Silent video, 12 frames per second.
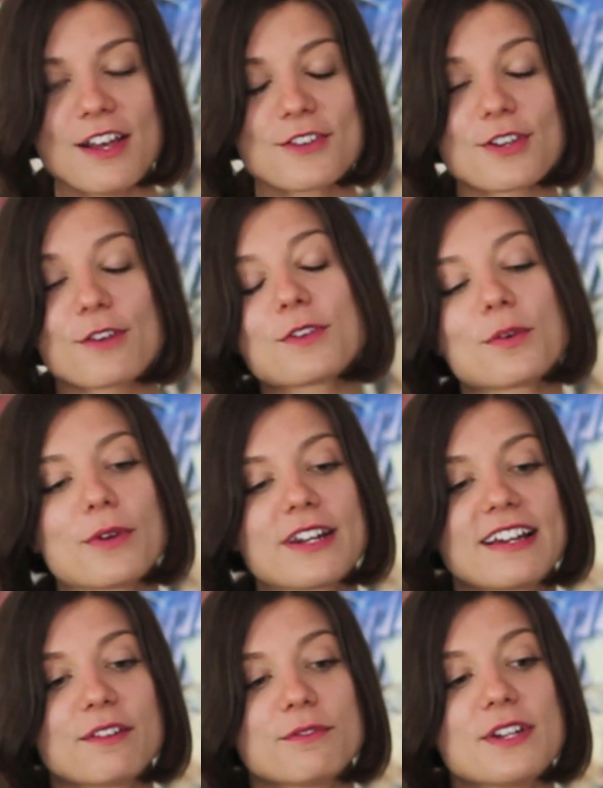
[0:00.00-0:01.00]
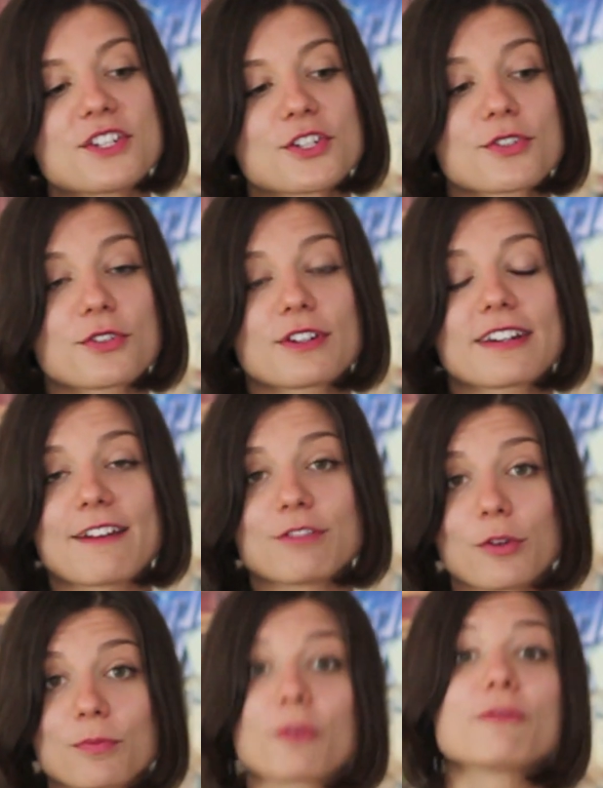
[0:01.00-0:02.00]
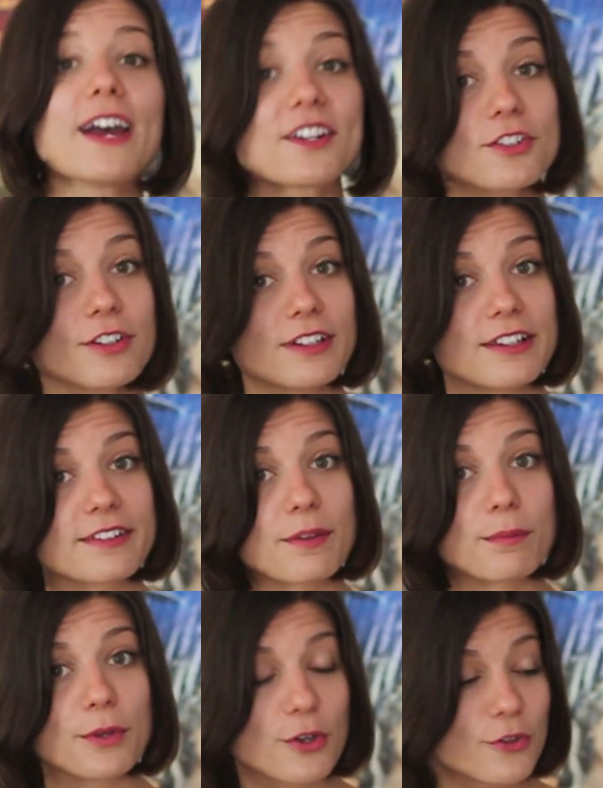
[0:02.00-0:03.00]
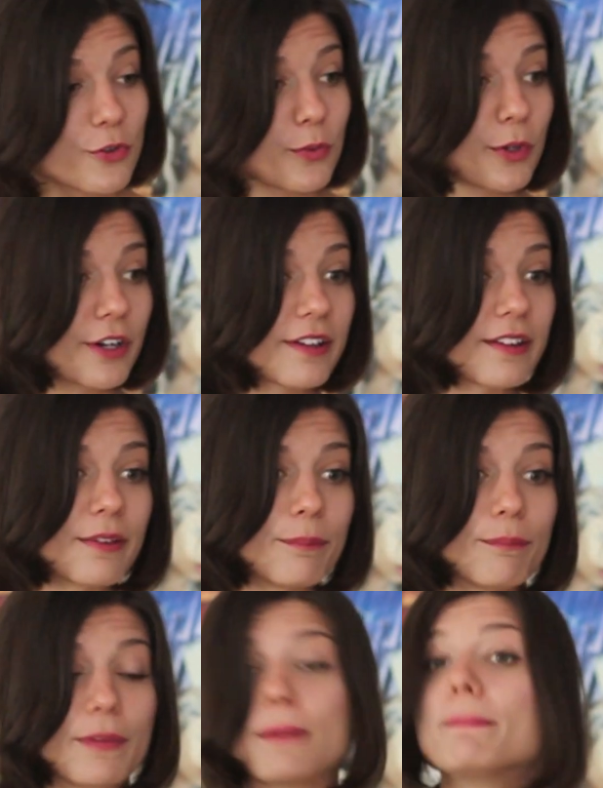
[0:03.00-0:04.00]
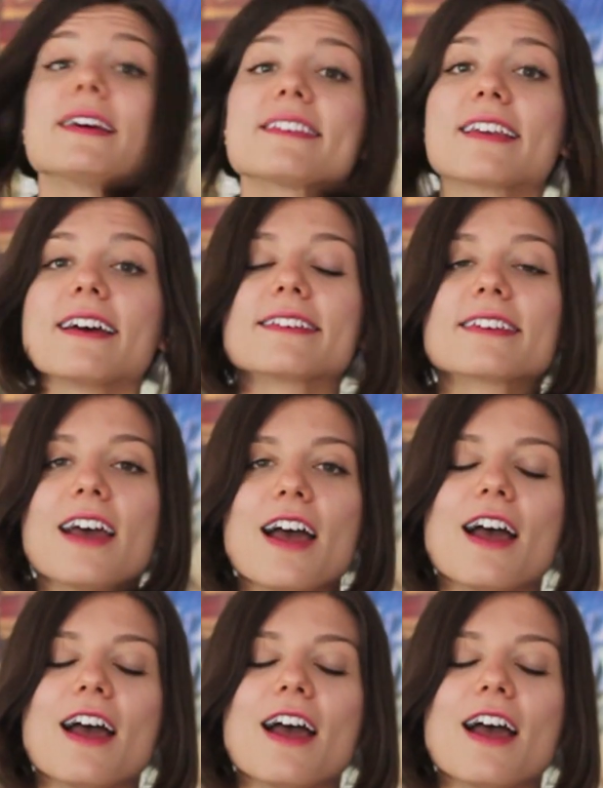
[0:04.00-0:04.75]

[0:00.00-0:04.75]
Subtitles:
So if you want to reach a certain level of professionalism because you work in business,